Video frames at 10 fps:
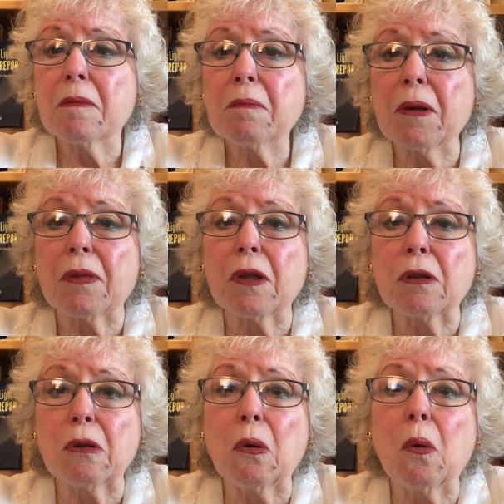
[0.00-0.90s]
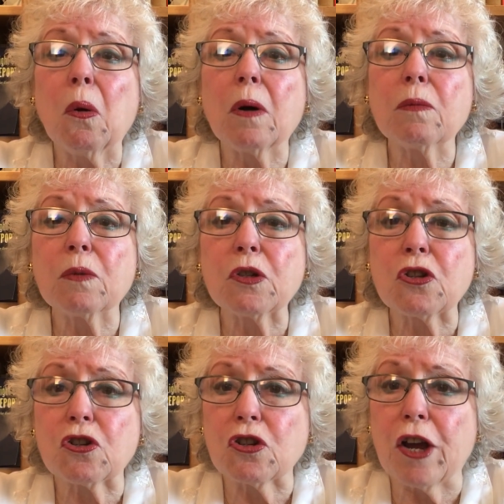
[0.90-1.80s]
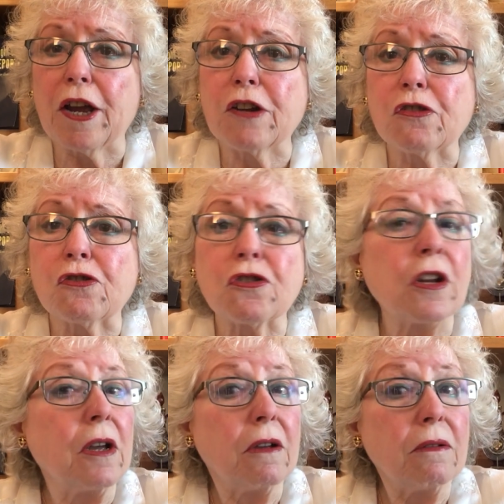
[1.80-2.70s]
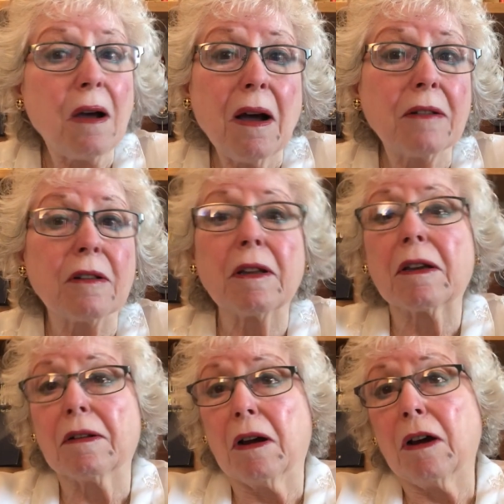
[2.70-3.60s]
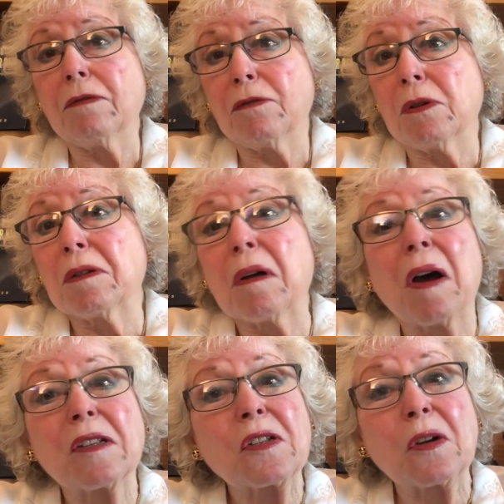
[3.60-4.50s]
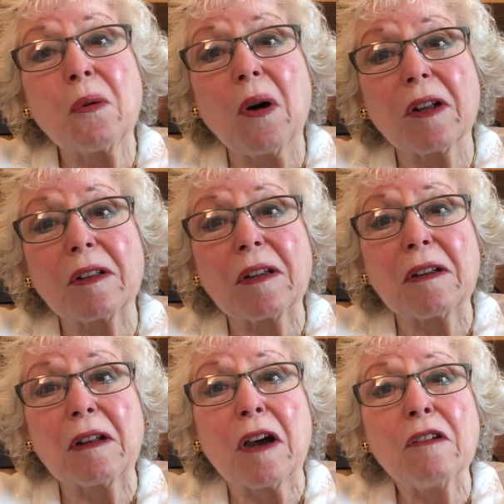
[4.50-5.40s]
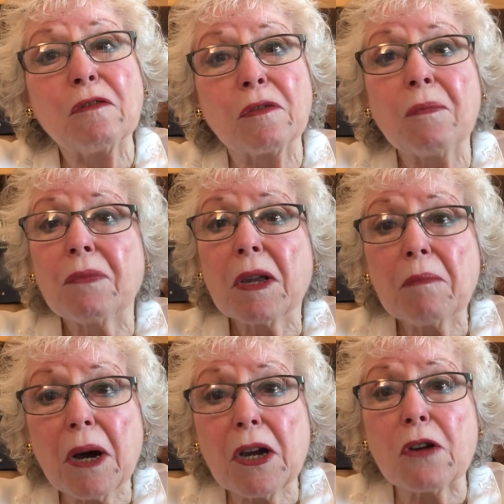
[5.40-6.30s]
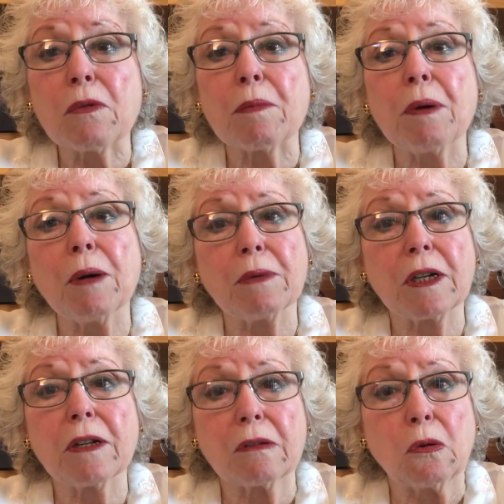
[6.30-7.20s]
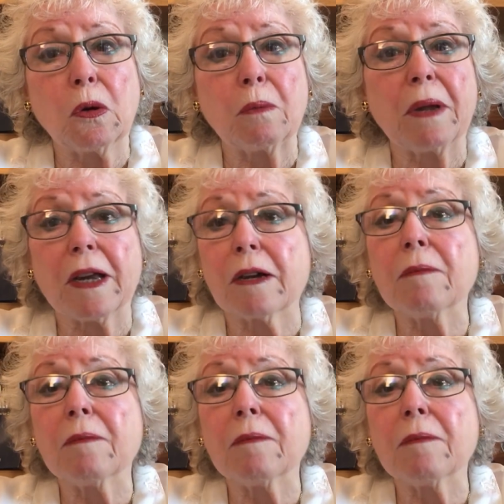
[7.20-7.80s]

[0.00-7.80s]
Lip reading: But the law was changed, oddly enough, or not so oddly enough, by a Republican lawmaker